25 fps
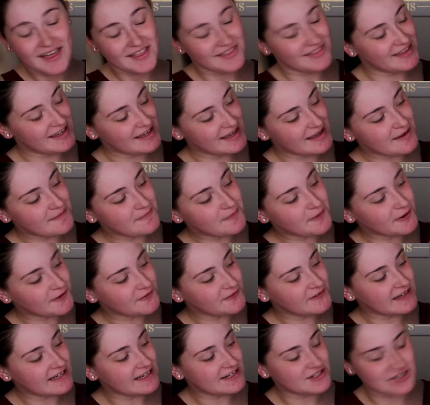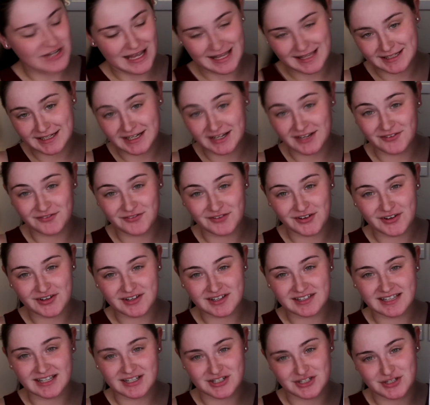The Morphe and Jaclyn Hill Vault
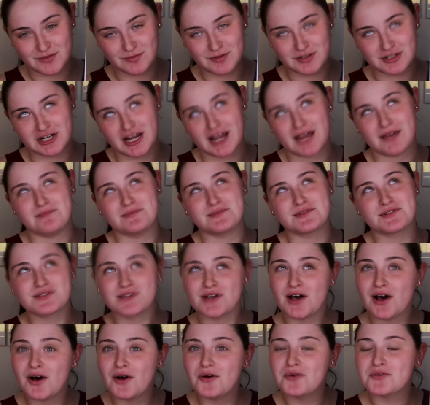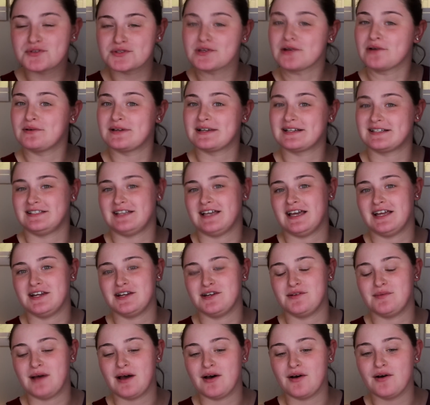Collection, which I'm so
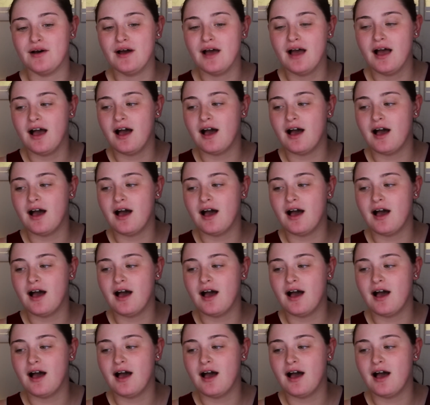excited about.